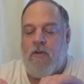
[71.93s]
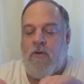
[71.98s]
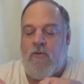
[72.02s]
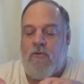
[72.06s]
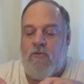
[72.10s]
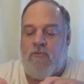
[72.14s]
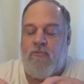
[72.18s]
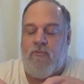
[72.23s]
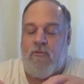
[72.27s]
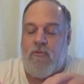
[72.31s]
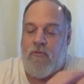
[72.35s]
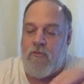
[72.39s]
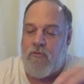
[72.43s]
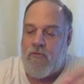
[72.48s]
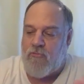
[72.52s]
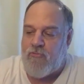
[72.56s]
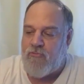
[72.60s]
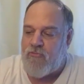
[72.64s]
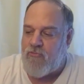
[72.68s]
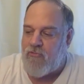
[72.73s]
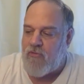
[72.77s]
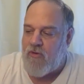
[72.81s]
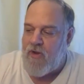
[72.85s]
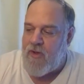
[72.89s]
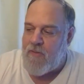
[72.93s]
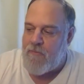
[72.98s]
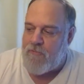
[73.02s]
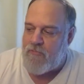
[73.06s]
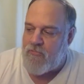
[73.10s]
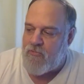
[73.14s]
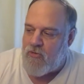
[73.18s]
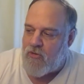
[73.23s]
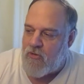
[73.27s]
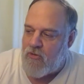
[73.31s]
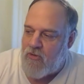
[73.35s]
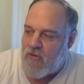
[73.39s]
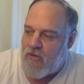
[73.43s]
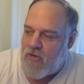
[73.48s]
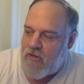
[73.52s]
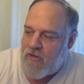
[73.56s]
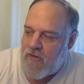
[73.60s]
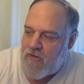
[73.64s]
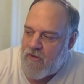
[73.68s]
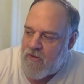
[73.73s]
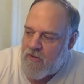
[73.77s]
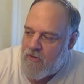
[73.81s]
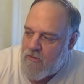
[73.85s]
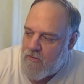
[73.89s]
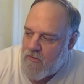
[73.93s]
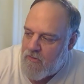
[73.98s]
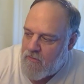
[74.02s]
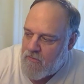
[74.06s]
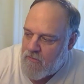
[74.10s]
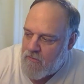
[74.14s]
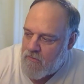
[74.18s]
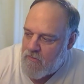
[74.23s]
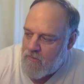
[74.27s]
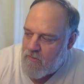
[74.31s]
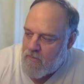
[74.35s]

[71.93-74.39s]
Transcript: there's a little strap tourniquet here.